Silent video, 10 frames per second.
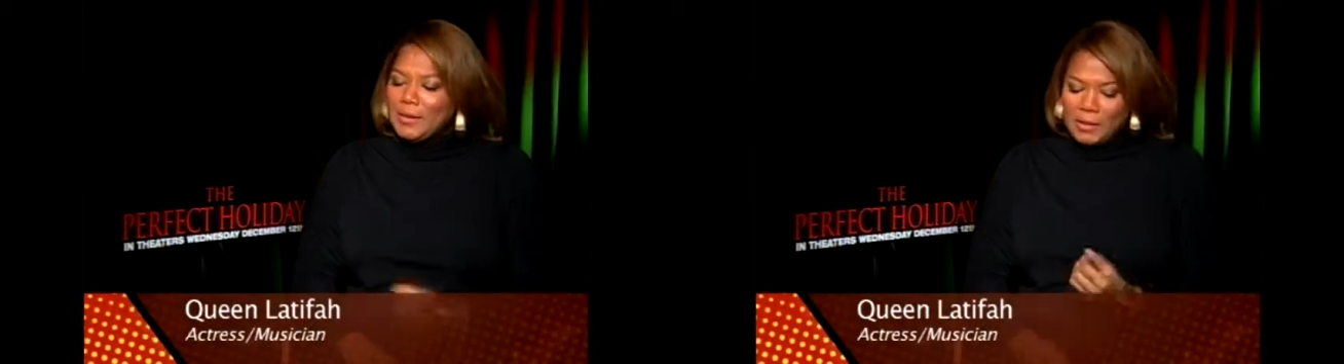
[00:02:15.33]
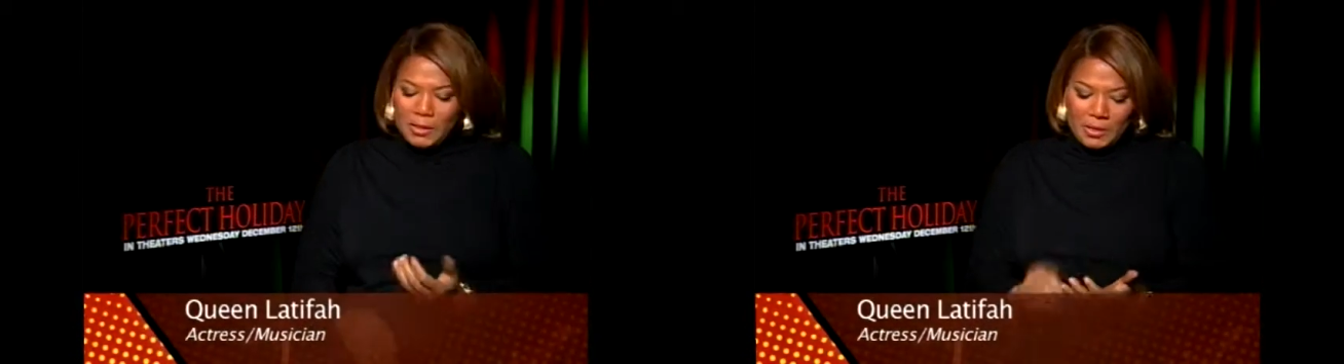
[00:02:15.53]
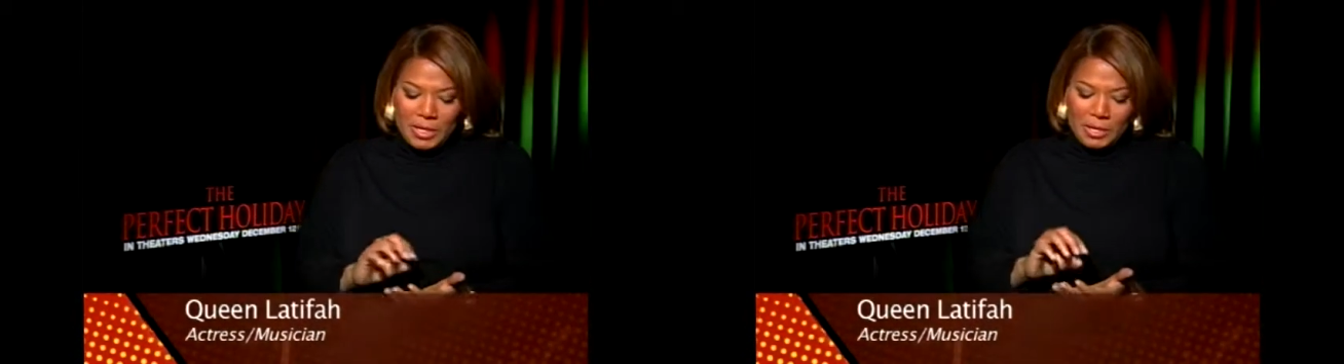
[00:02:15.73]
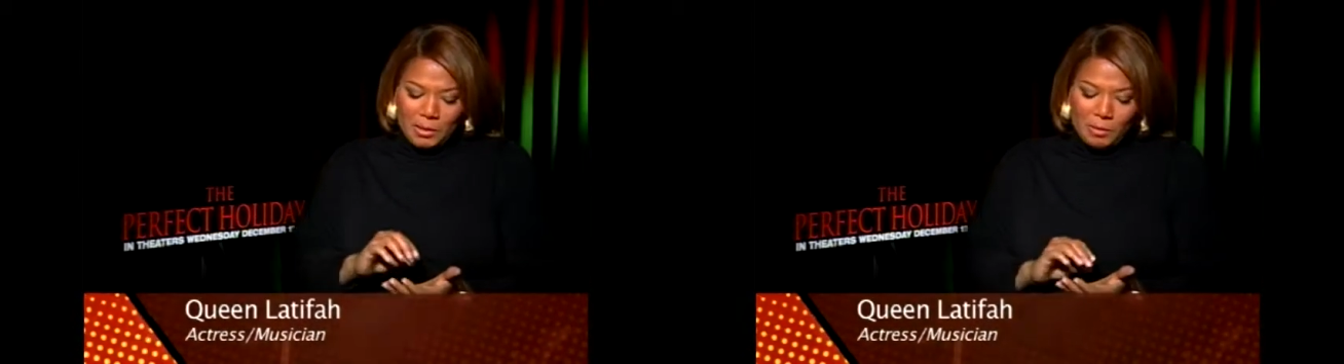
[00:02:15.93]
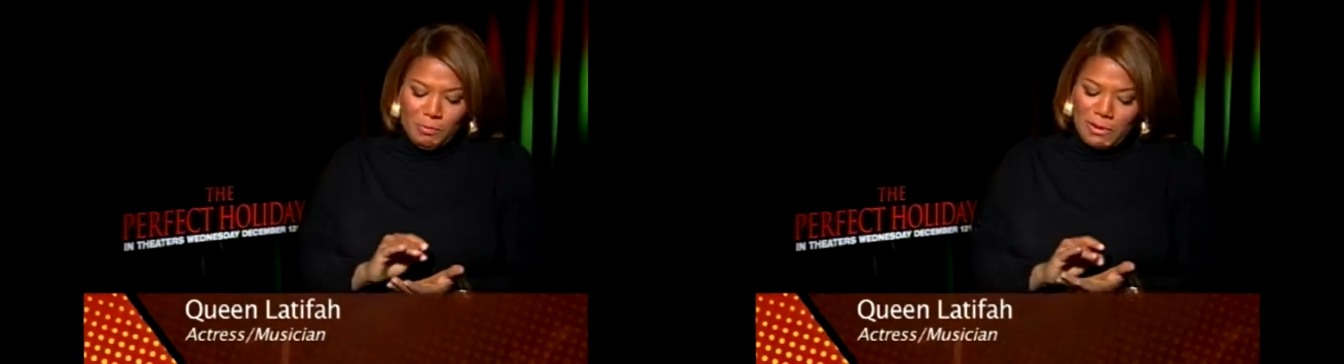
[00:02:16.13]
So you just take
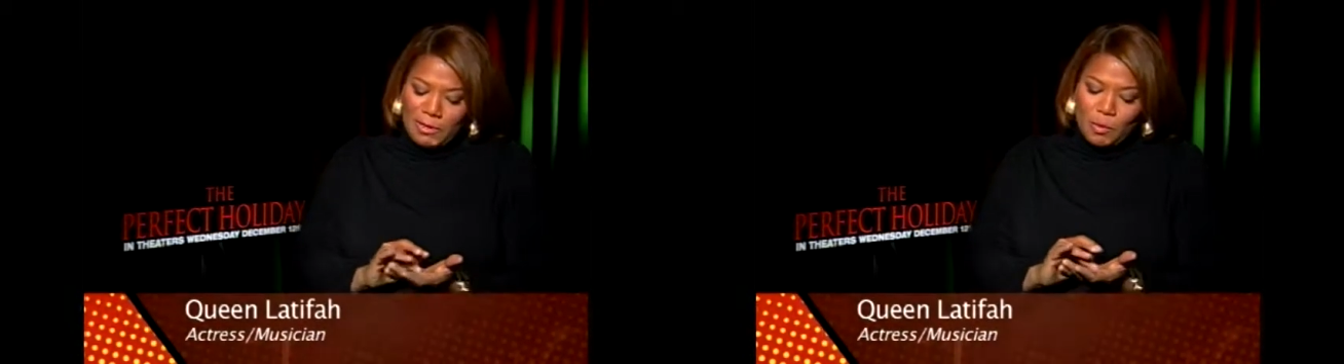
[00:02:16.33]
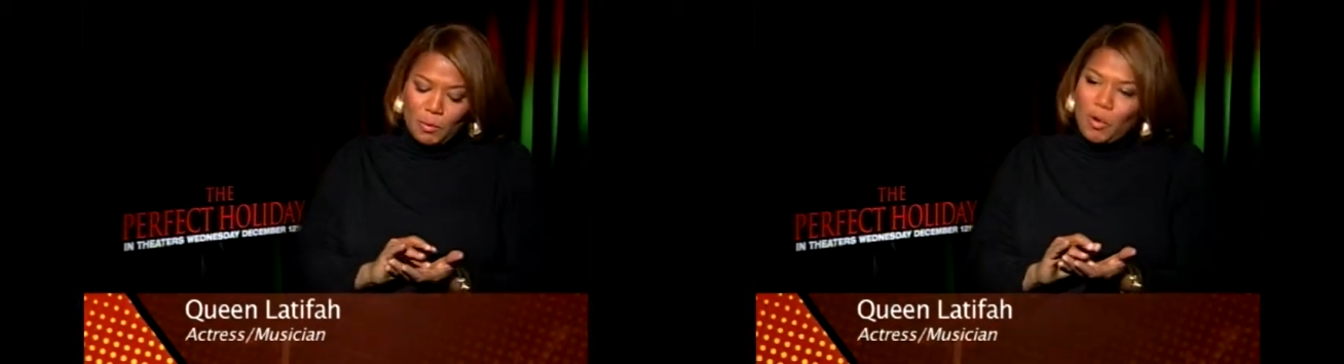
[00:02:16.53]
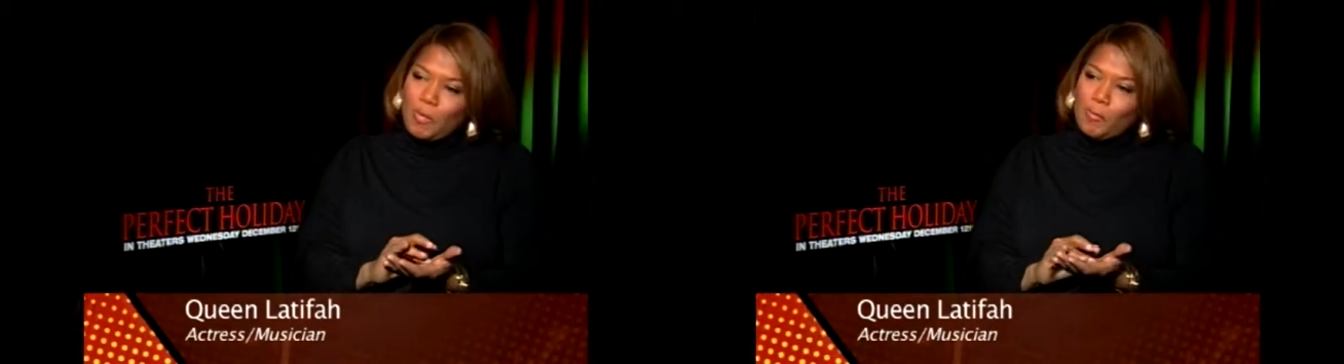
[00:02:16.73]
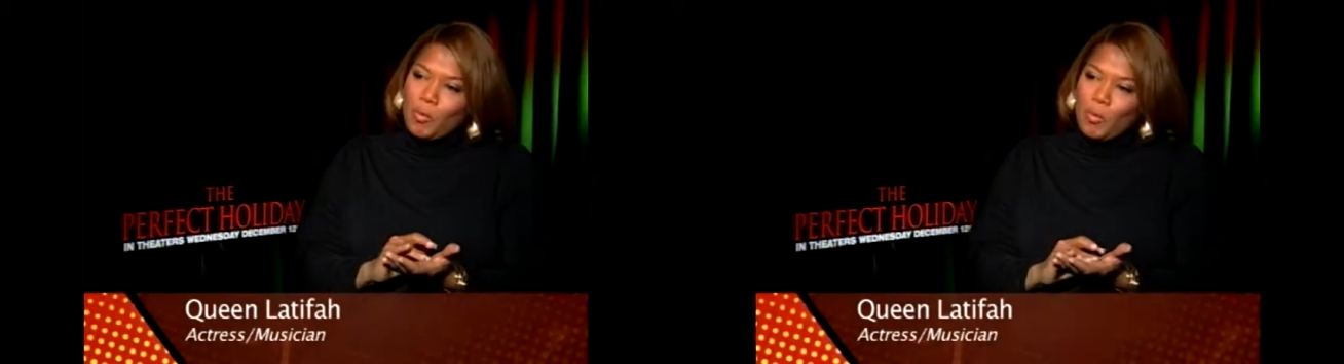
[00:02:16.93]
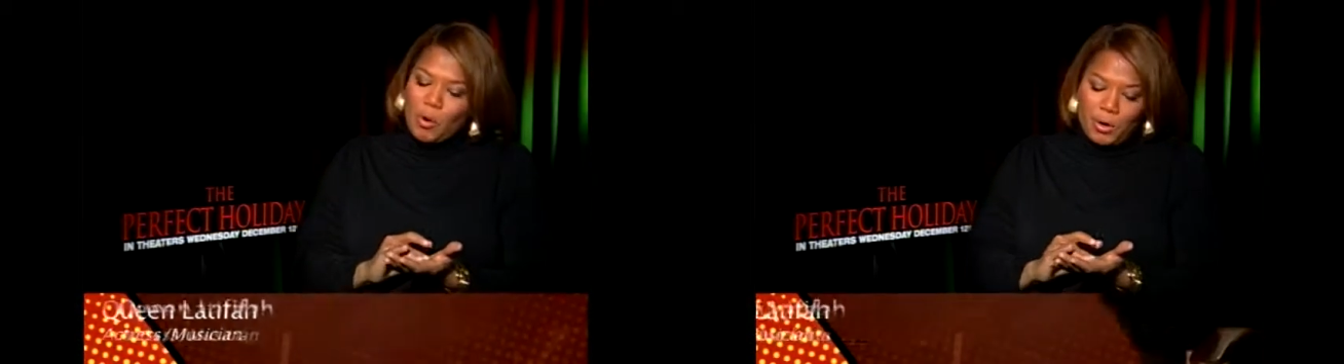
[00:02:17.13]
a little bit in some warm
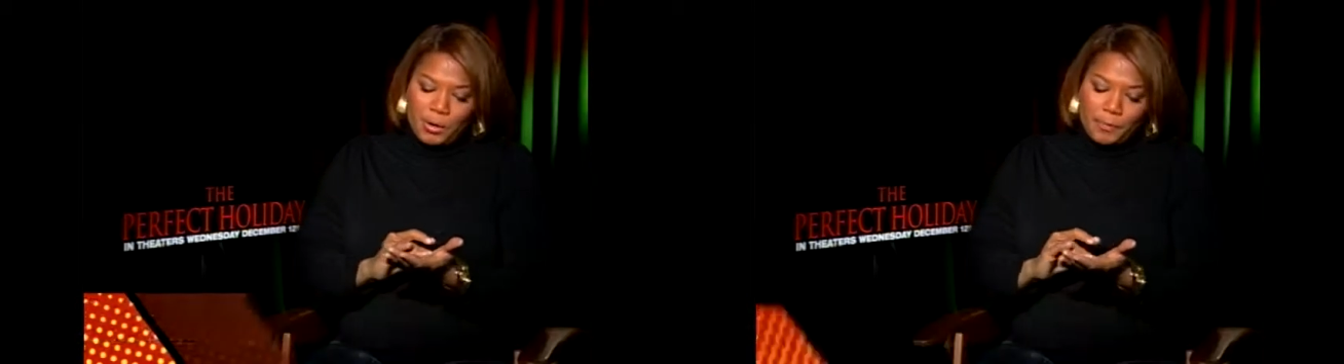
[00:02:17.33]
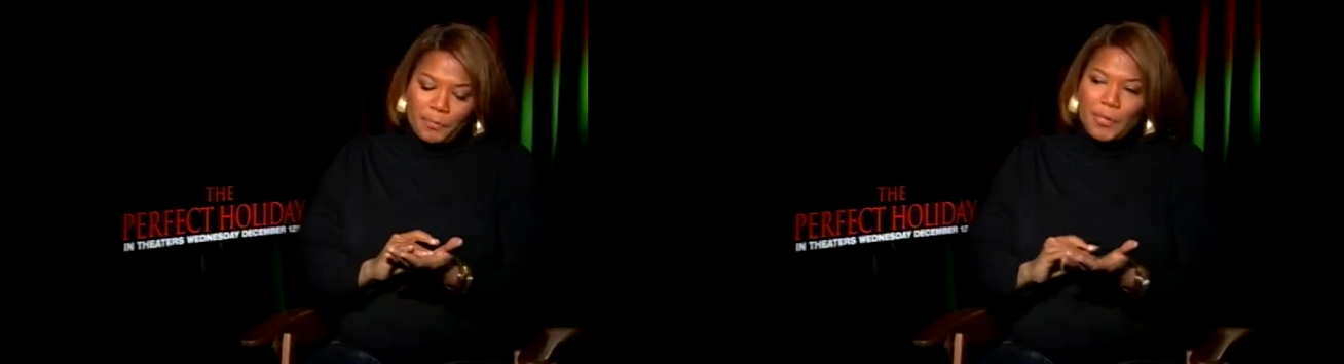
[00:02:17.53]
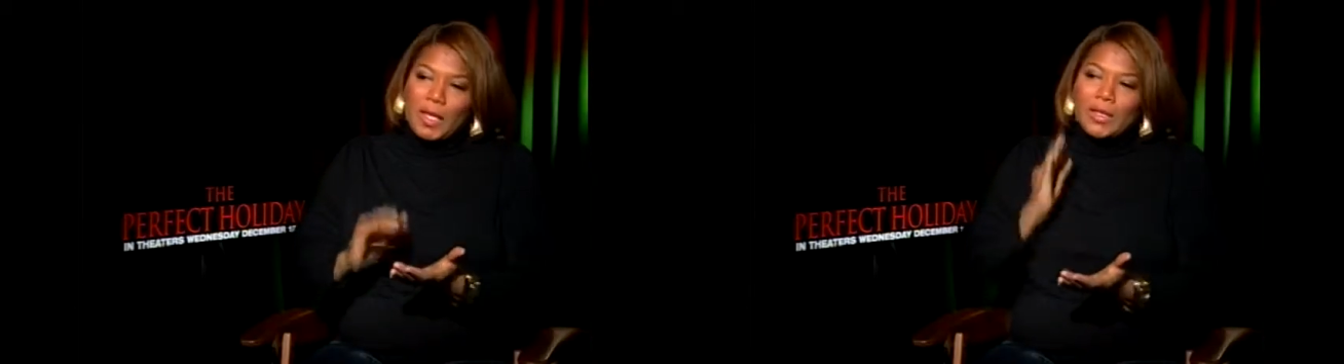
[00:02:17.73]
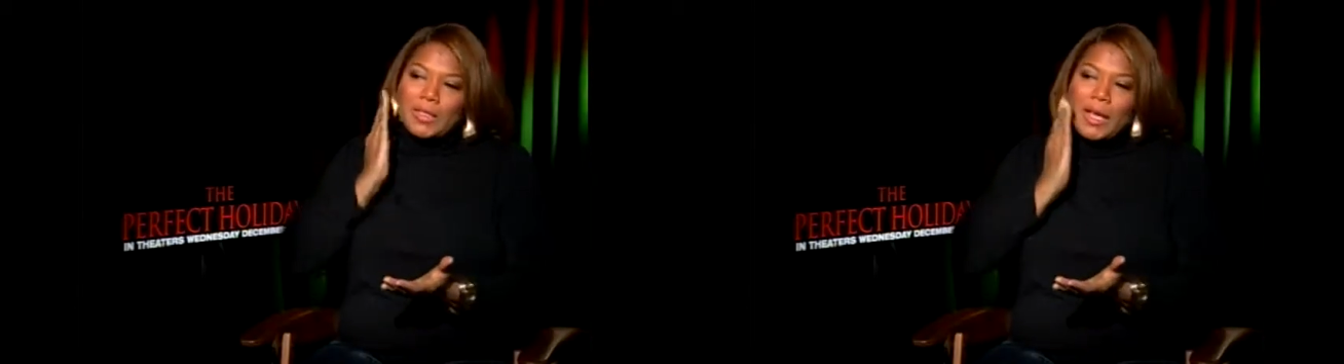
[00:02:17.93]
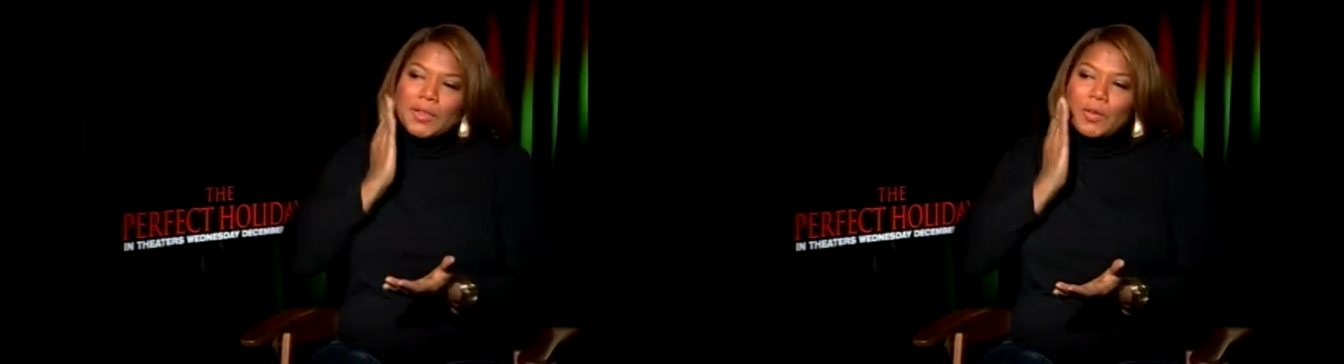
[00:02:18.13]
water, and
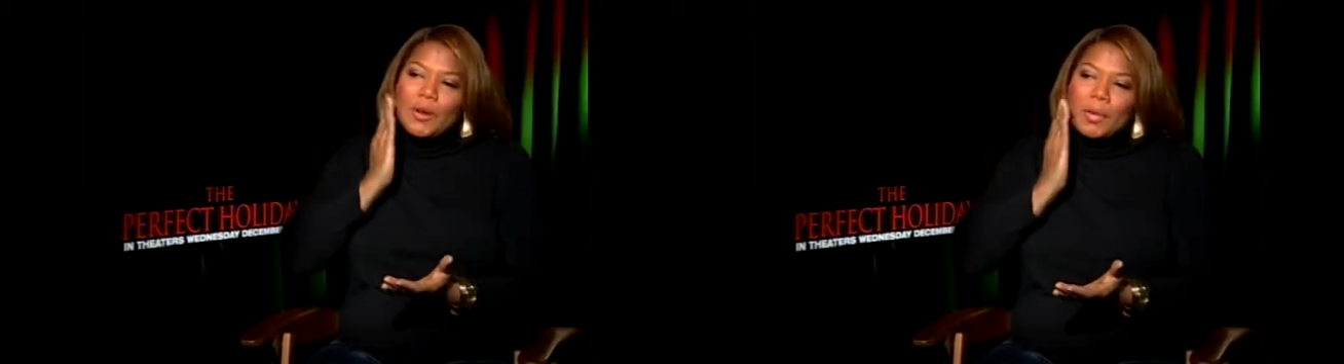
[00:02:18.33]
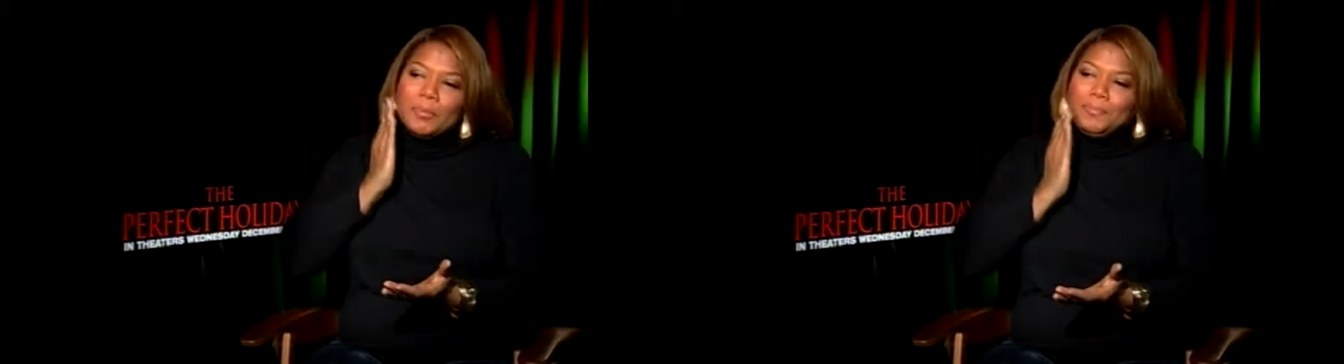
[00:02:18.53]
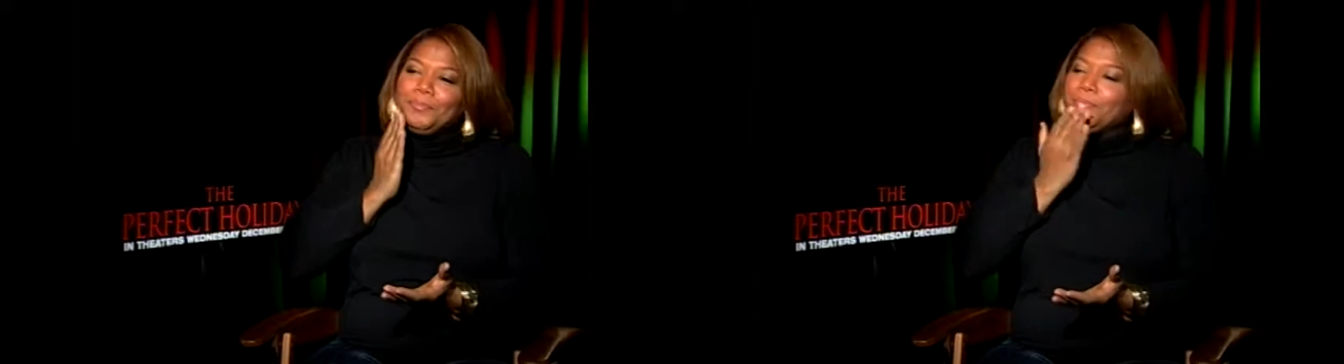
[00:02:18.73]
it's like a scrub.